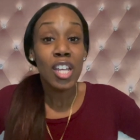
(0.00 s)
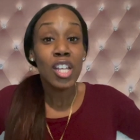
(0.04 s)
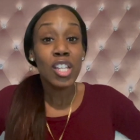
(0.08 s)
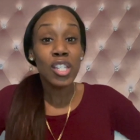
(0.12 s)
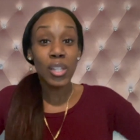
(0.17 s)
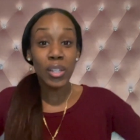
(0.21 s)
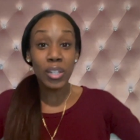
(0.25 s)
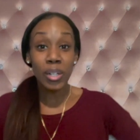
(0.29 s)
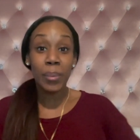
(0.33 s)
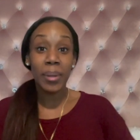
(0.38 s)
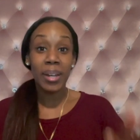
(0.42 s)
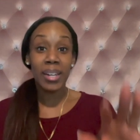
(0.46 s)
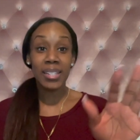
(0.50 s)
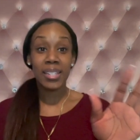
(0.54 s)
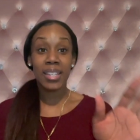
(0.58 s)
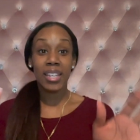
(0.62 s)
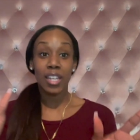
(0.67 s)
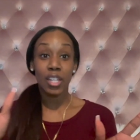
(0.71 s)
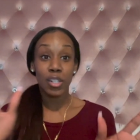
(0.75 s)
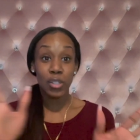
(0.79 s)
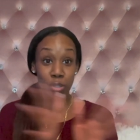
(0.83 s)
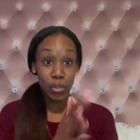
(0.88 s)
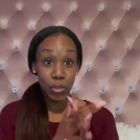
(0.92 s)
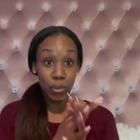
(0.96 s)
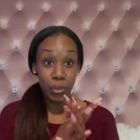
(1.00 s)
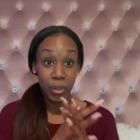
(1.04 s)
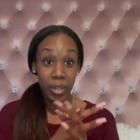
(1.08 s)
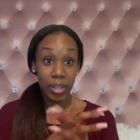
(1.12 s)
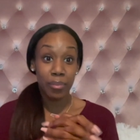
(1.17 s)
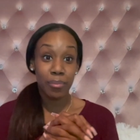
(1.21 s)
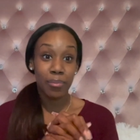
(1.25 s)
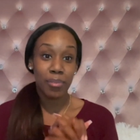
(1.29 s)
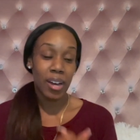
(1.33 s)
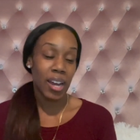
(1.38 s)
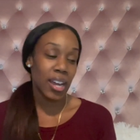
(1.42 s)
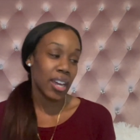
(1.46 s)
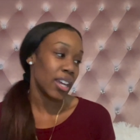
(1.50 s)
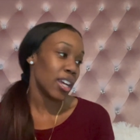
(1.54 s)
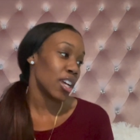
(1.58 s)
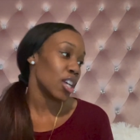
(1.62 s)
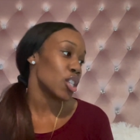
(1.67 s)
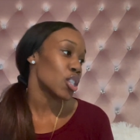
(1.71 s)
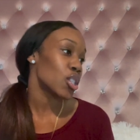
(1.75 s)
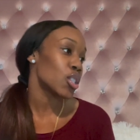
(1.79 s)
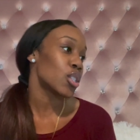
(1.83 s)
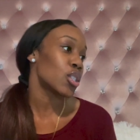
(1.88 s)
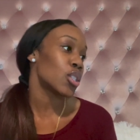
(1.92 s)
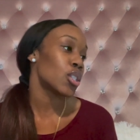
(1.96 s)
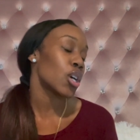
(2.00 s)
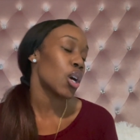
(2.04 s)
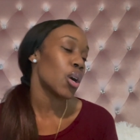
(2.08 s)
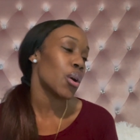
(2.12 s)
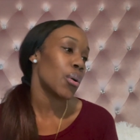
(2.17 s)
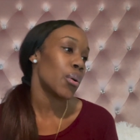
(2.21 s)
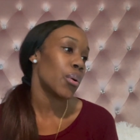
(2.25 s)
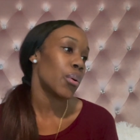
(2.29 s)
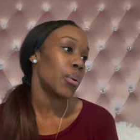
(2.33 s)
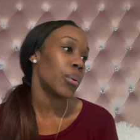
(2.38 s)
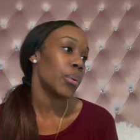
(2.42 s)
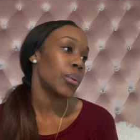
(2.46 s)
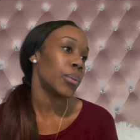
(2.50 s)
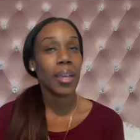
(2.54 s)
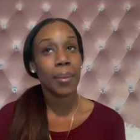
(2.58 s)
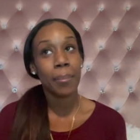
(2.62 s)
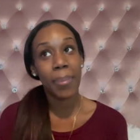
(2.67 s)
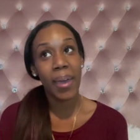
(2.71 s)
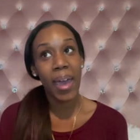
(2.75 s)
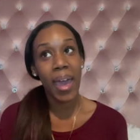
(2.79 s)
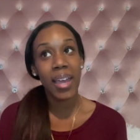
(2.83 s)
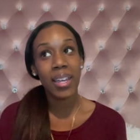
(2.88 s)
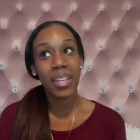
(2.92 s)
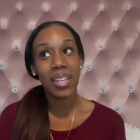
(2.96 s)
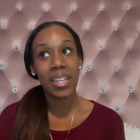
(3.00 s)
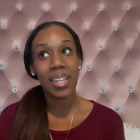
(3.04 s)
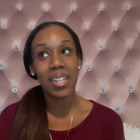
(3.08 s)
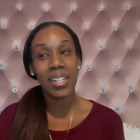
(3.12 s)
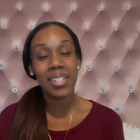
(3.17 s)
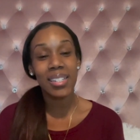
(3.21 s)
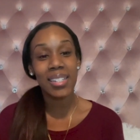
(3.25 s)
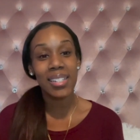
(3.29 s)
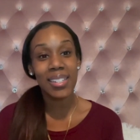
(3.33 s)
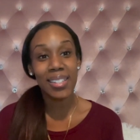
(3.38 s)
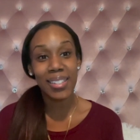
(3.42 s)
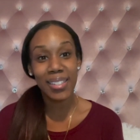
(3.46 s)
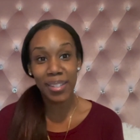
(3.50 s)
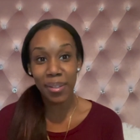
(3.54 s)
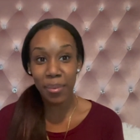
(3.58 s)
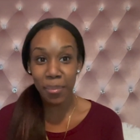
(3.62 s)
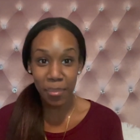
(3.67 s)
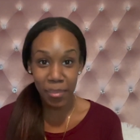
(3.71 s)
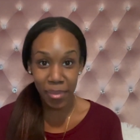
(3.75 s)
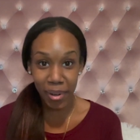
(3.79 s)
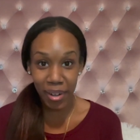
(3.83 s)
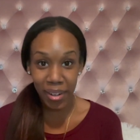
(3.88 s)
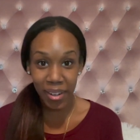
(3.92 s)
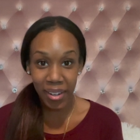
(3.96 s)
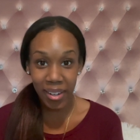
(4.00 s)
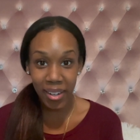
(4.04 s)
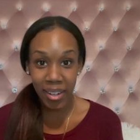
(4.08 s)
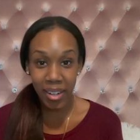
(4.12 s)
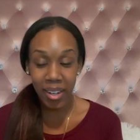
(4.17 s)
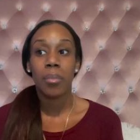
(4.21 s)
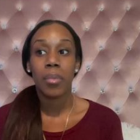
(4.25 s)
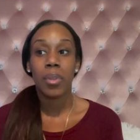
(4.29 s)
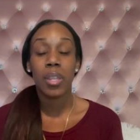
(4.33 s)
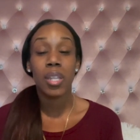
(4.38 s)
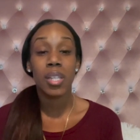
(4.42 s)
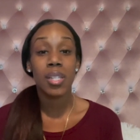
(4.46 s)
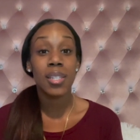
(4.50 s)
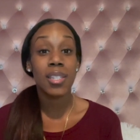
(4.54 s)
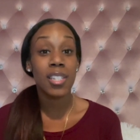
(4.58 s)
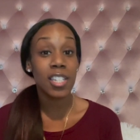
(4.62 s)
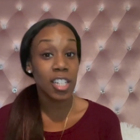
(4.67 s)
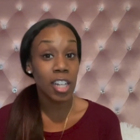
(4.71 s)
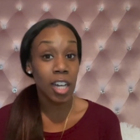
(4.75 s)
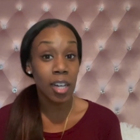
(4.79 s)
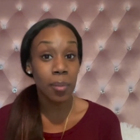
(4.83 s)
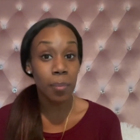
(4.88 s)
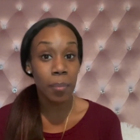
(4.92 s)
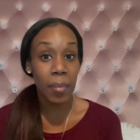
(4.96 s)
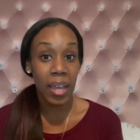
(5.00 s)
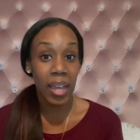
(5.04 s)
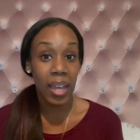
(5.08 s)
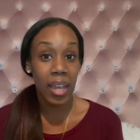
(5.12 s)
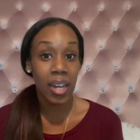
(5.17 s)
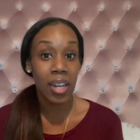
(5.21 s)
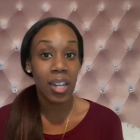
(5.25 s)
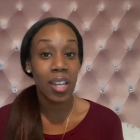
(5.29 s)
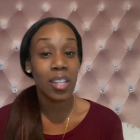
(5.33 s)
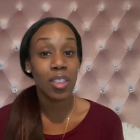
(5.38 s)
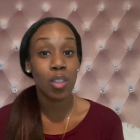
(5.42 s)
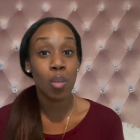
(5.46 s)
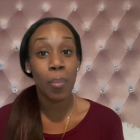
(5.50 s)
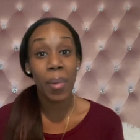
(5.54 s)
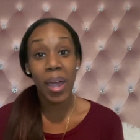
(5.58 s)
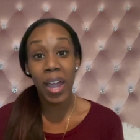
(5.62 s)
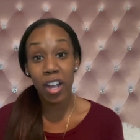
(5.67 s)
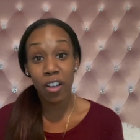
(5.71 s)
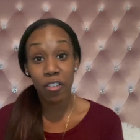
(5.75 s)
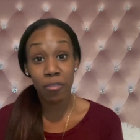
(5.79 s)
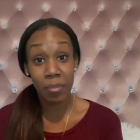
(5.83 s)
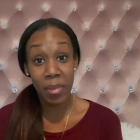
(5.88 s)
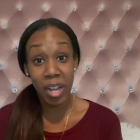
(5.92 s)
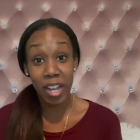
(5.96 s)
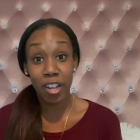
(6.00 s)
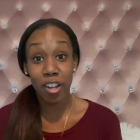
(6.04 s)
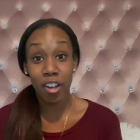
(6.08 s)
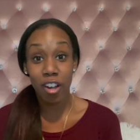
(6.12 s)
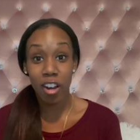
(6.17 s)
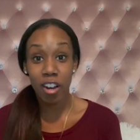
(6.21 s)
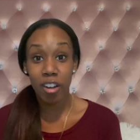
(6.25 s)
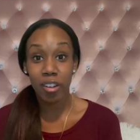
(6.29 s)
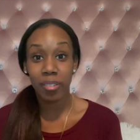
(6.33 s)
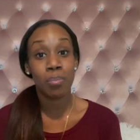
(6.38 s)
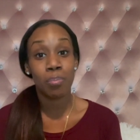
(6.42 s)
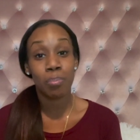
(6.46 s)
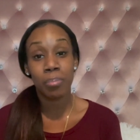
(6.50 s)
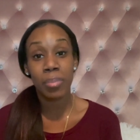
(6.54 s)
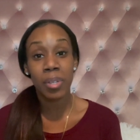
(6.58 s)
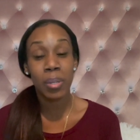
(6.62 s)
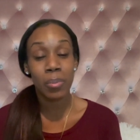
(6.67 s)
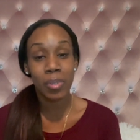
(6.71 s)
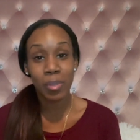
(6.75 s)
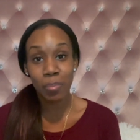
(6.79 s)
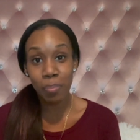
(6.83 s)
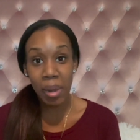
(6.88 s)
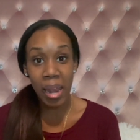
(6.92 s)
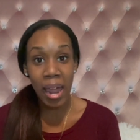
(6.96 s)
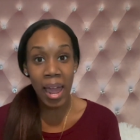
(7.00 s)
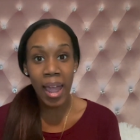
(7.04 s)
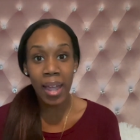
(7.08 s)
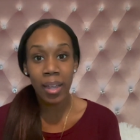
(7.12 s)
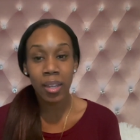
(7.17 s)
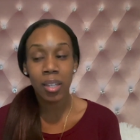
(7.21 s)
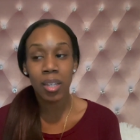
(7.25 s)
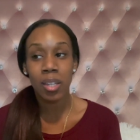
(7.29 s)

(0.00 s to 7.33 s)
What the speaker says: So anyway, let's get into it, right? So back in December, this young man hit the back of my car. He was black.